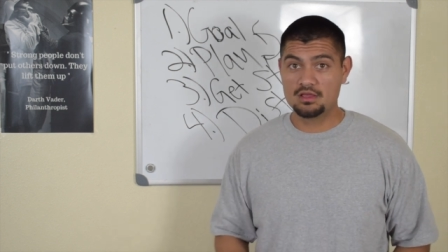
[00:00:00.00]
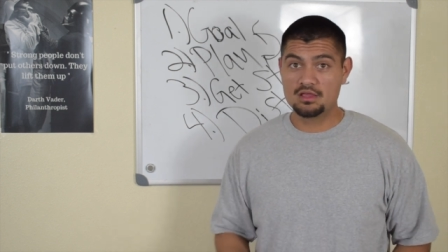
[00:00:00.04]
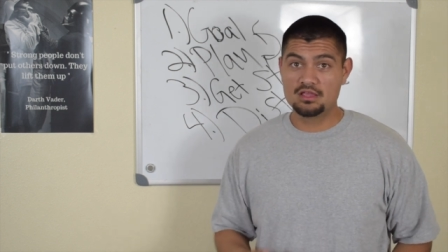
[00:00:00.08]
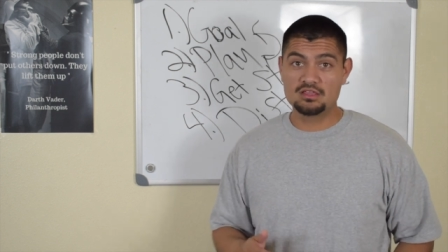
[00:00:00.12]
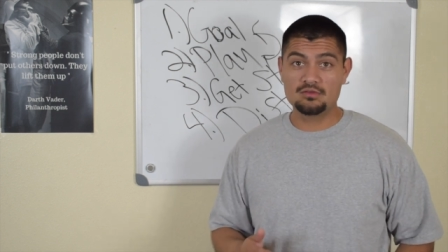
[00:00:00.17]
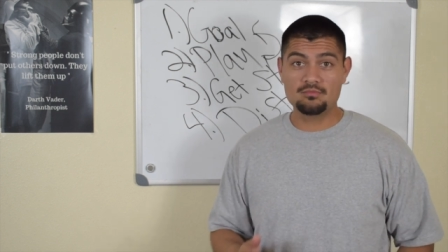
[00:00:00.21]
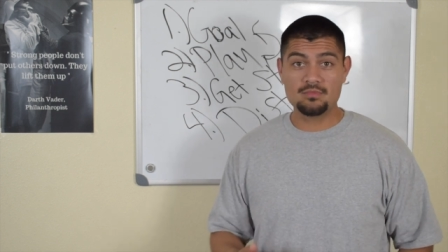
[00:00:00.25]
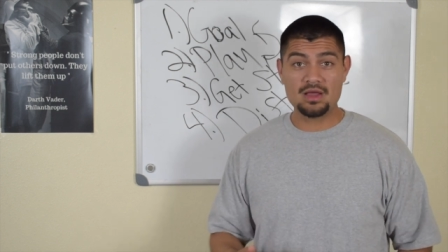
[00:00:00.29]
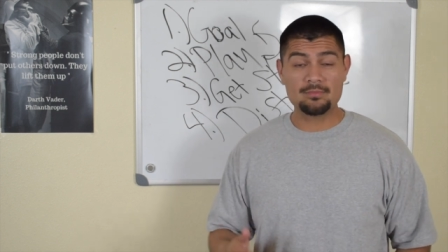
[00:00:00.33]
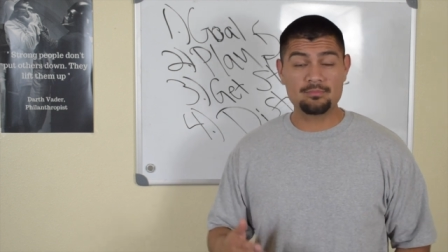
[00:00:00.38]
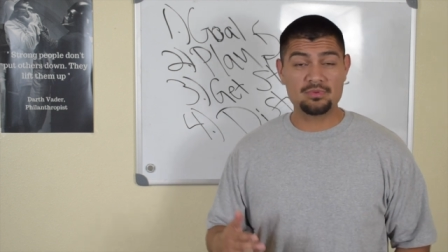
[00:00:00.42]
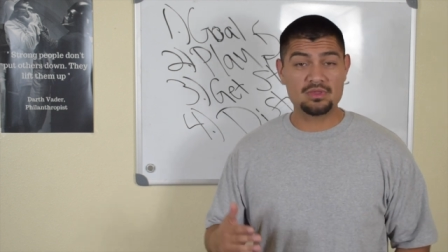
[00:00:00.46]
you
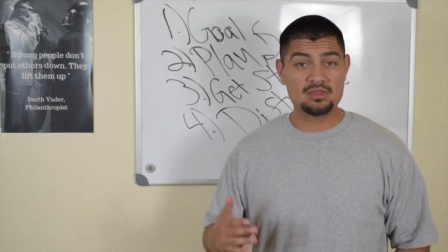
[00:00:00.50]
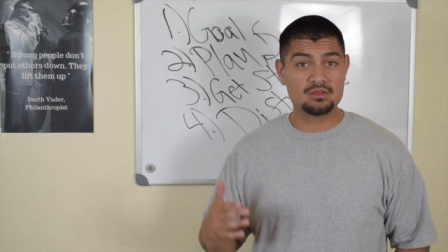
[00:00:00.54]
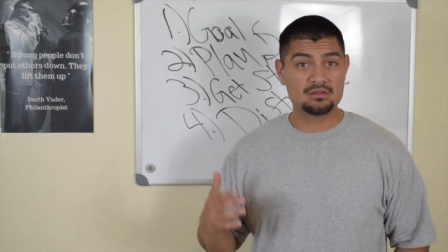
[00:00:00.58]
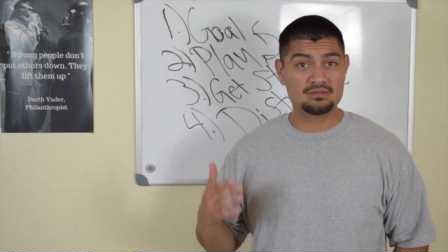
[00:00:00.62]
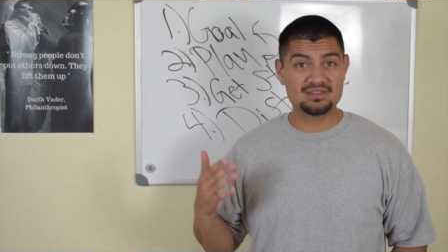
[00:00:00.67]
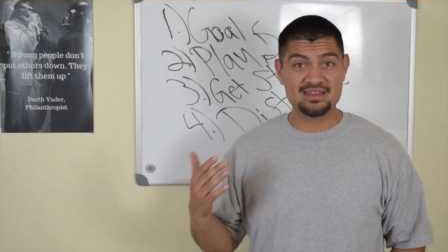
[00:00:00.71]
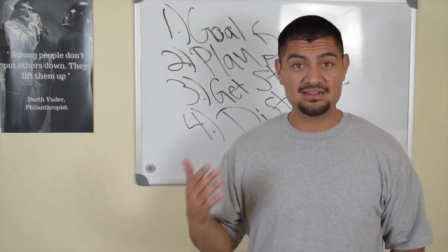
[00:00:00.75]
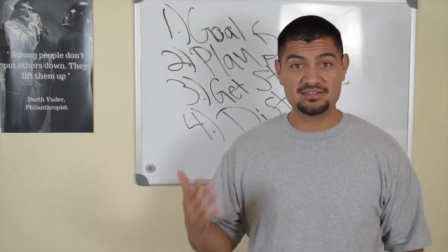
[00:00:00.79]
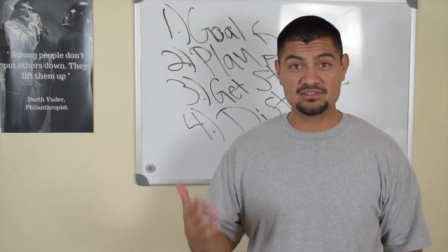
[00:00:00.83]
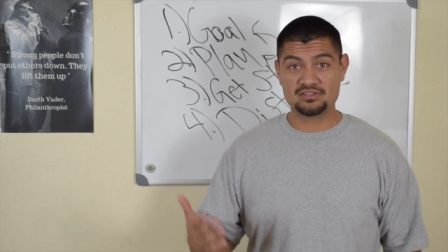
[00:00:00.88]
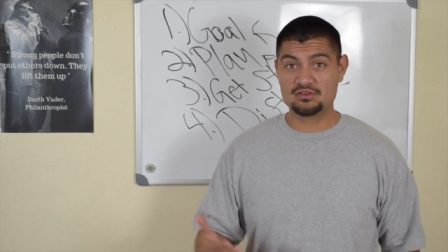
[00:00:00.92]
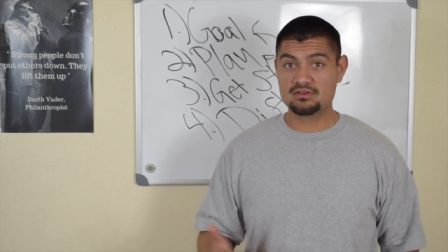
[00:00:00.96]
might be
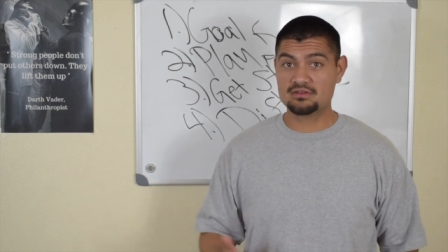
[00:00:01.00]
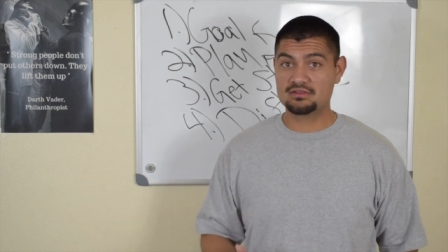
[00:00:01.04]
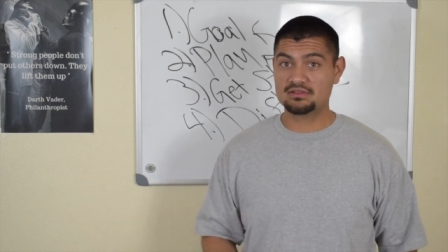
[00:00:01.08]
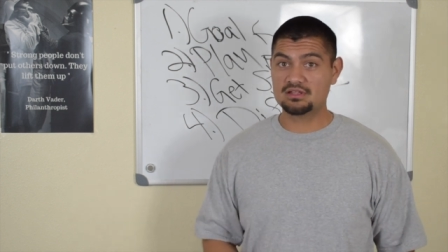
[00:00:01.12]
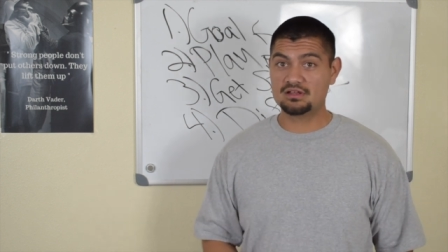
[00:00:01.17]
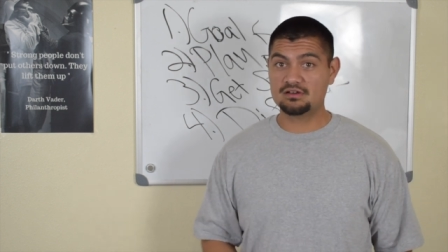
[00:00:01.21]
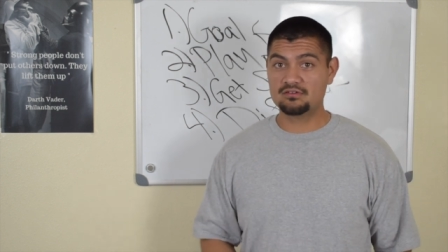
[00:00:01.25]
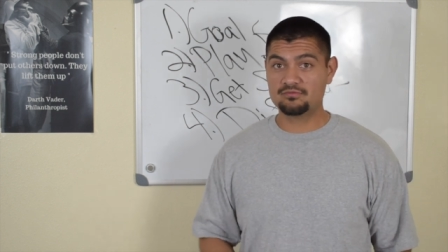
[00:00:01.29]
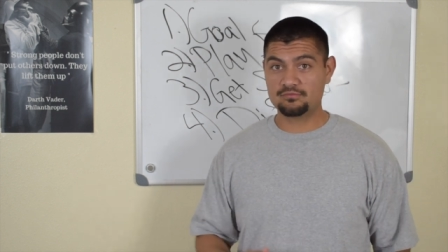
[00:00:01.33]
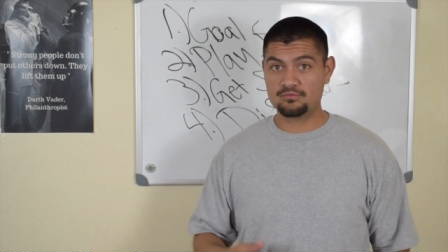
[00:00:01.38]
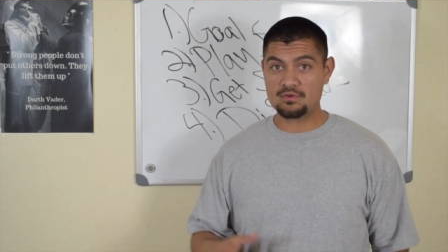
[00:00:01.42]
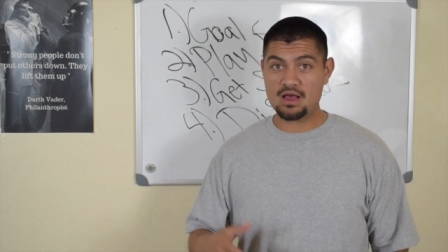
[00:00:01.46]
saying to
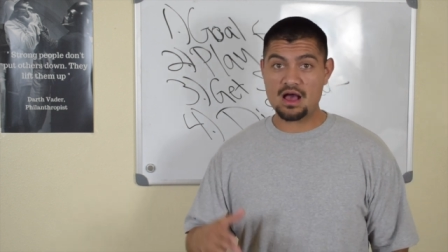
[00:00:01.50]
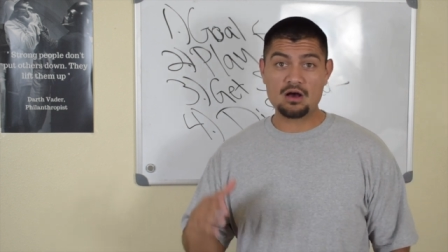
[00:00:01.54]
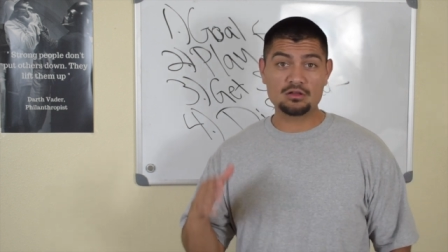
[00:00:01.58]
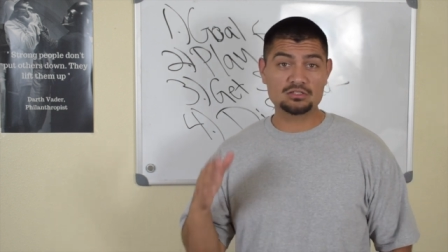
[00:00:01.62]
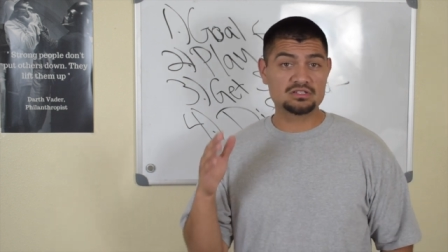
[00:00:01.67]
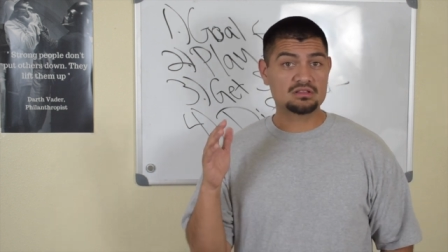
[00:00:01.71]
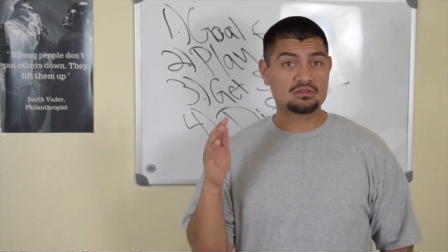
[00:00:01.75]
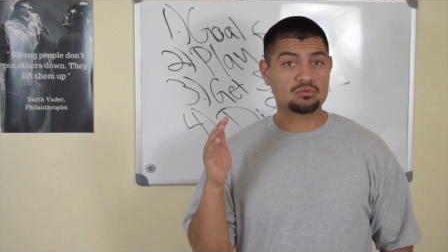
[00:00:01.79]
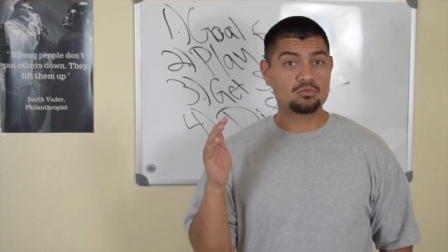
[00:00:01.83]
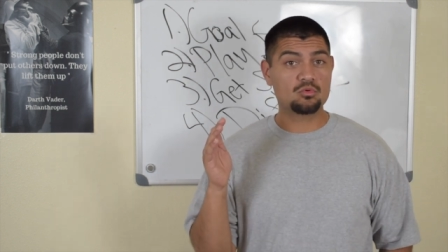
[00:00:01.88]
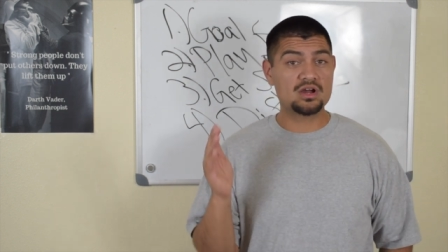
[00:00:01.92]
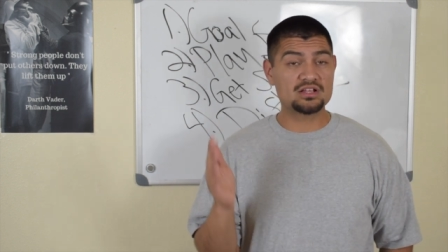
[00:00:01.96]
yourself, I'll
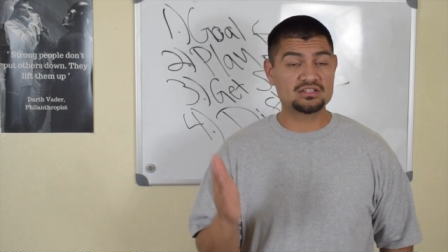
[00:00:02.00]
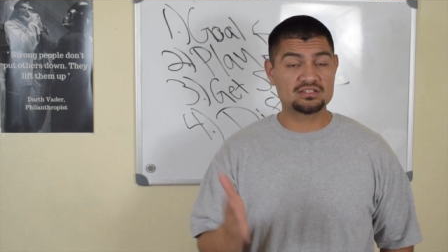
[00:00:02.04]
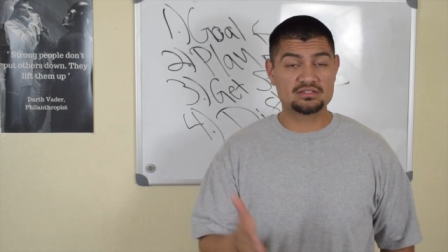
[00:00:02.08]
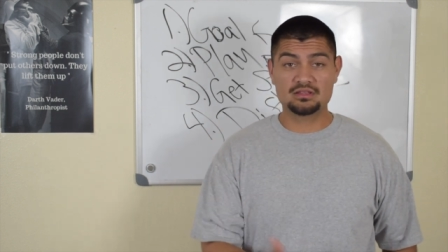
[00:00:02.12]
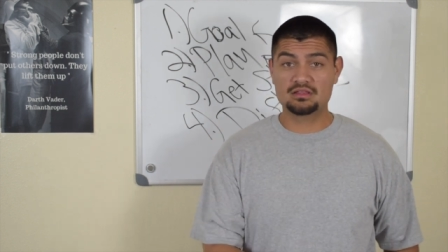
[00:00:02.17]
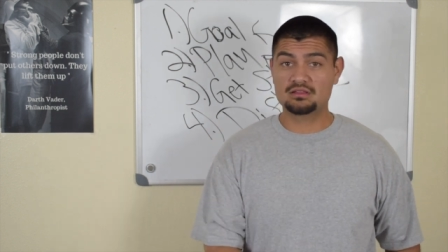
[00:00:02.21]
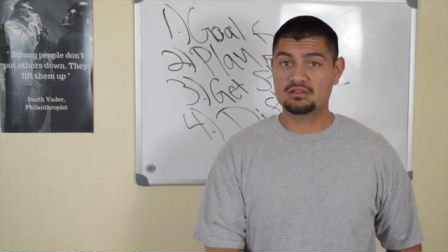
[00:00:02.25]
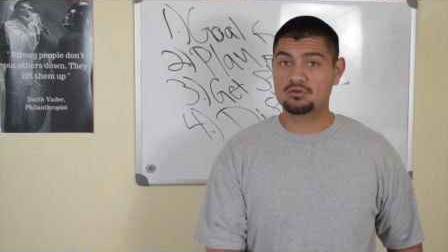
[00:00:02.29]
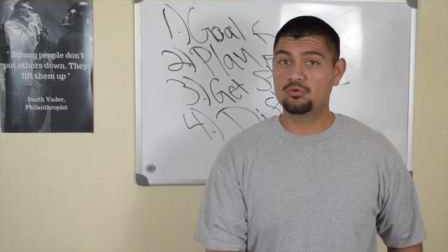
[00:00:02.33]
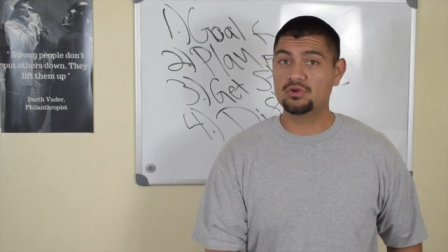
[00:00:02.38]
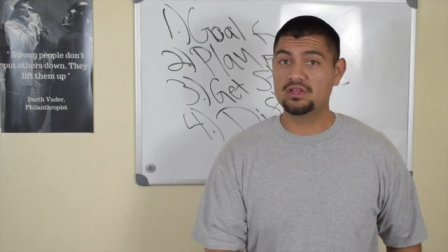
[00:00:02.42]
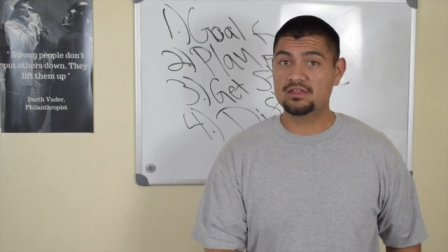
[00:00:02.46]
just watch
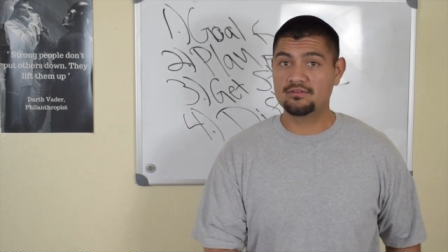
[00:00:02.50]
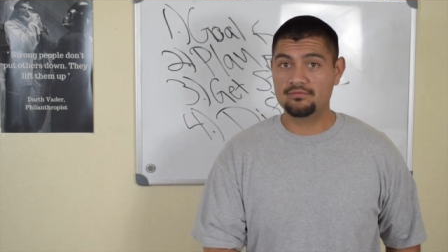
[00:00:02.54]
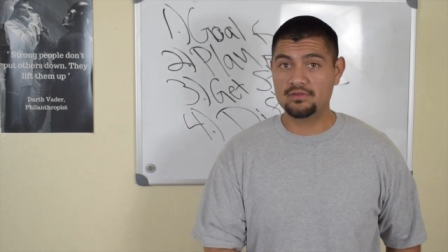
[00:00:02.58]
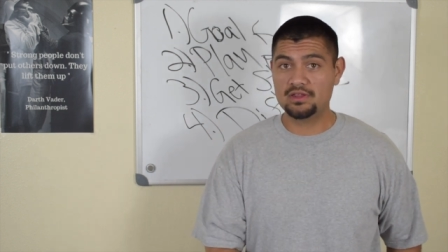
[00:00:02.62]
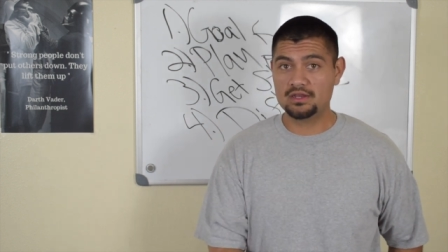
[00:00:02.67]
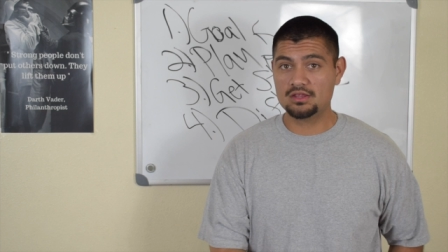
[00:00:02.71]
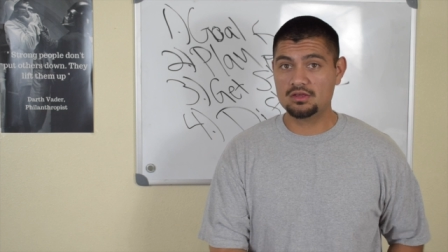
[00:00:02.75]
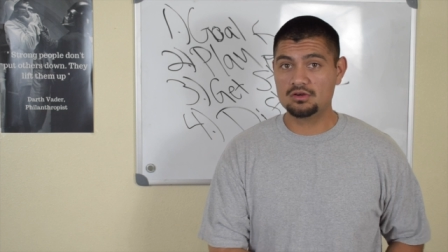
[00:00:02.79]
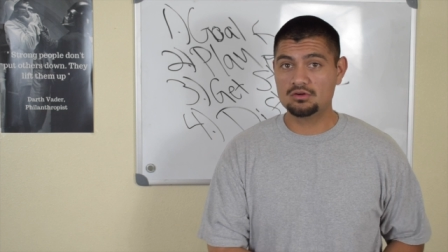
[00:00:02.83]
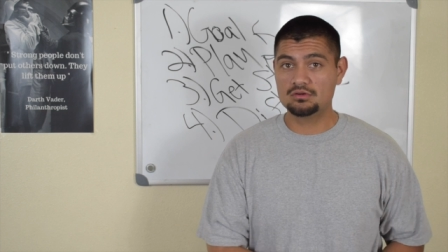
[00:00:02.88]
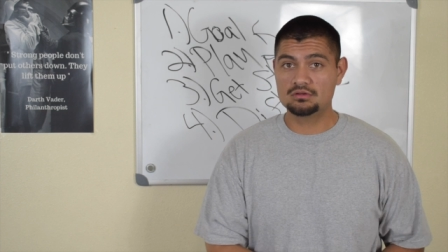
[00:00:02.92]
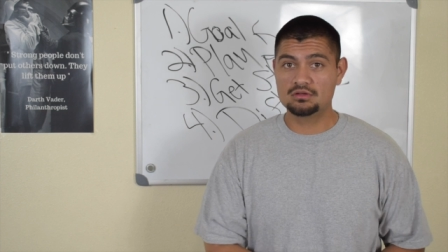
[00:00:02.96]
this quick
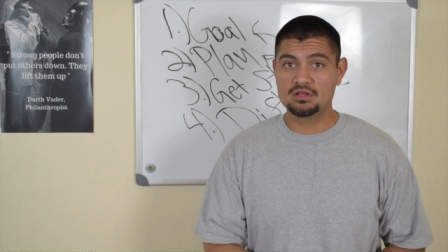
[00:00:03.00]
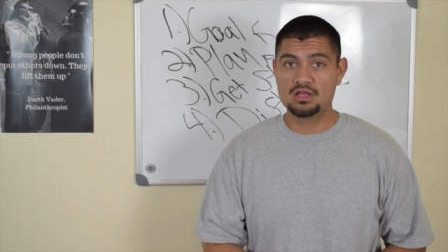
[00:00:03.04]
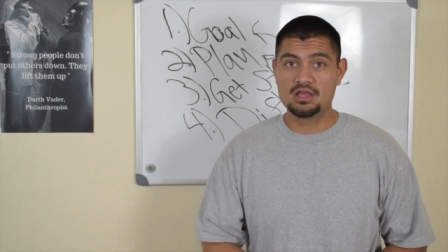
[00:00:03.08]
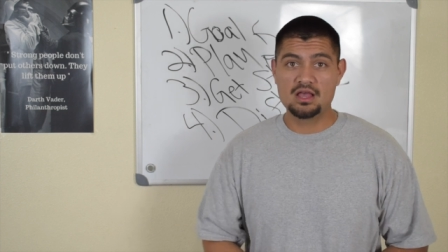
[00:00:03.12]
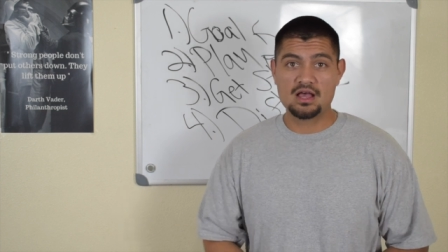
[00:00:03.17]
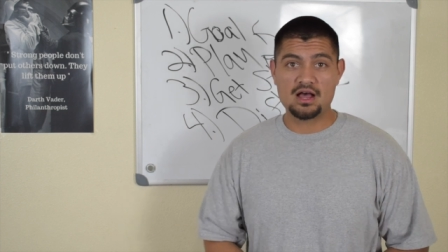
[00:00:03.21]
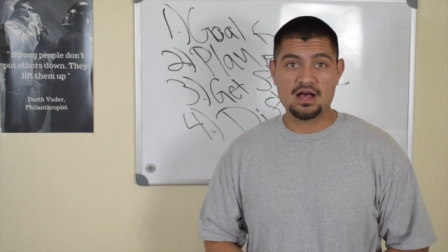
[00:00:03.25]
video,